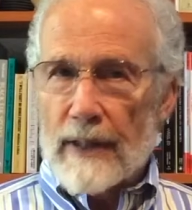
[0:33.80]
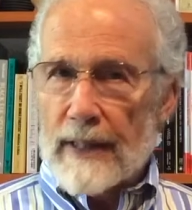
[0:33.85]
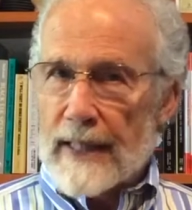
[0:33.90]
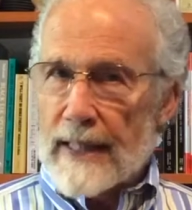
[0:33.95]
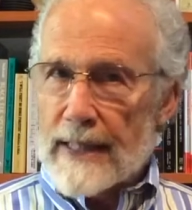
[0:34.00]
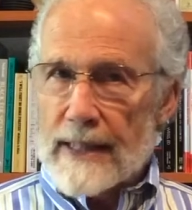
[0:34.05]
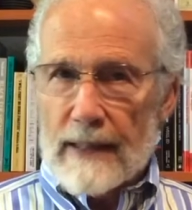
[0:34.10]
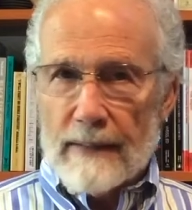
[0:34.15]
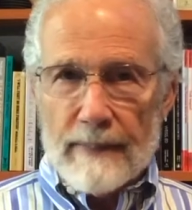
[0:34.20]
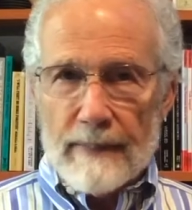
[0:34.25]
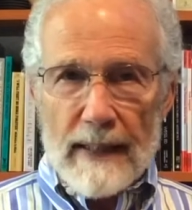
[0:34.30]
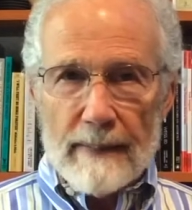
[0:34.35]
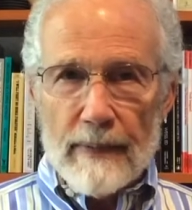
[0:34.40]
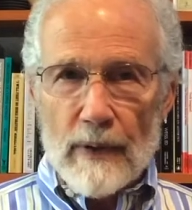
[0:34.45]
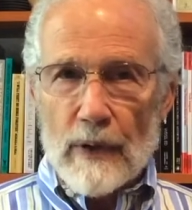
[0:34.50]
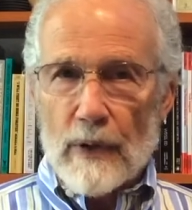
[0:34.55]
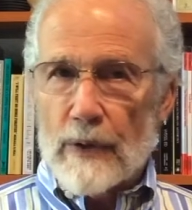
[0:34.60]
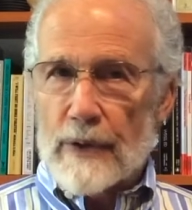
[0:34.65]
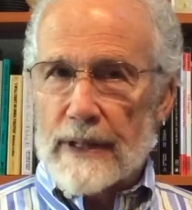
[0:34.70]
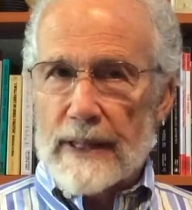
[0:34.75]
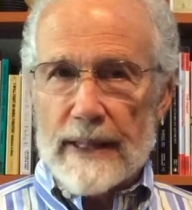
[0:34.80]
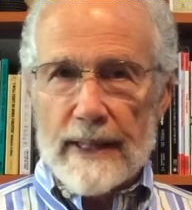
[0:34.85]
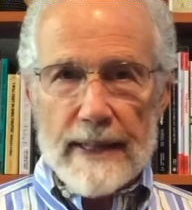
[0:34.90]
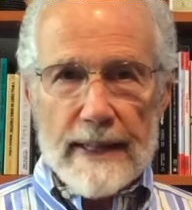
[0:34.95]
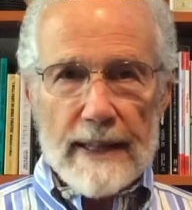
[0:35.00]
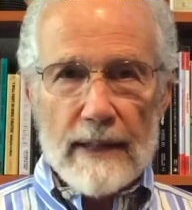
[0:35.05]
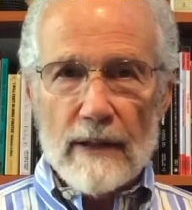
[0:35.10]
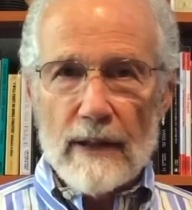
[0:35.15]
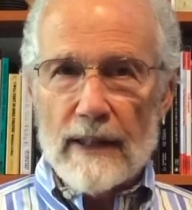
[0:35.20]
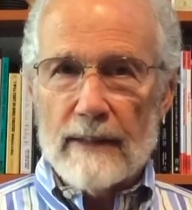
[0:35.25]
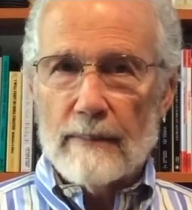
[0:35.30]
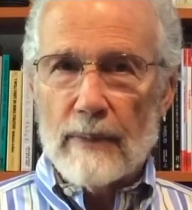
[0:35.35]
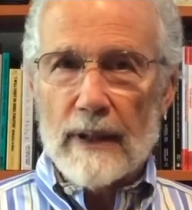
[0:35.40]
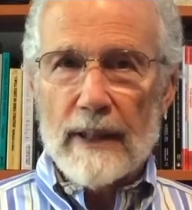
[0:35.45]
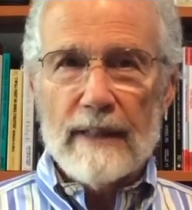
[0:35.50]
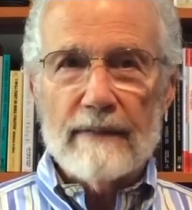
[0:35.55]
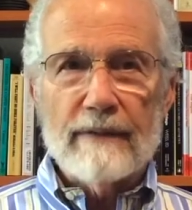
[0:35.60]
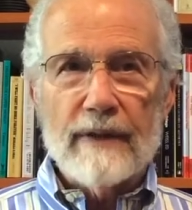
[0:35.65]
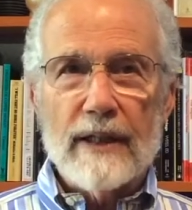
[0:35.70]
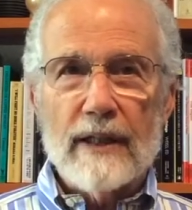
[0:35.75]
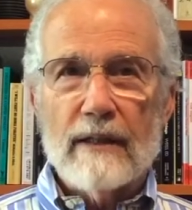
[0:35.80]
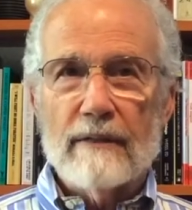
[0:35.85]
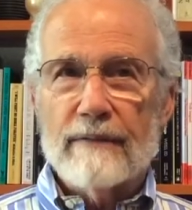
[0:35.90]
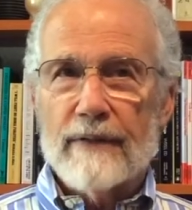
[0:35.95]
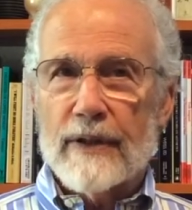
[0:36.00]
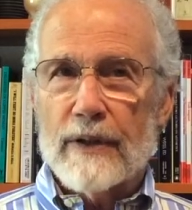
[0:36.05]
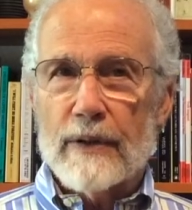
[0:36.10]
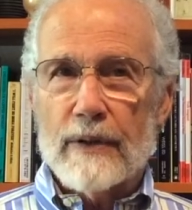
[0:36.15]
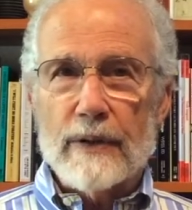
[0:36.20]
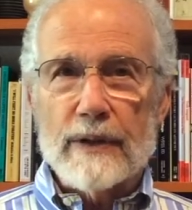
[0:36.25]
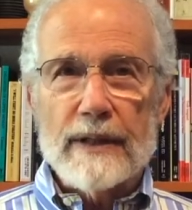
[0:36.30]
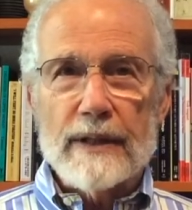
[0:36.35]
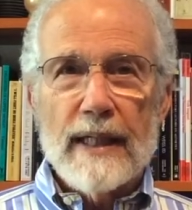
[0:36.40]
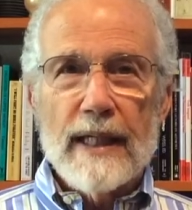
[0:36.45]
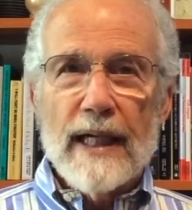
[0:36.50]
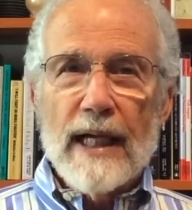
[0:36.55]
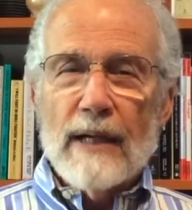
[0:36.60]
are decent people who sincerely believe in their views.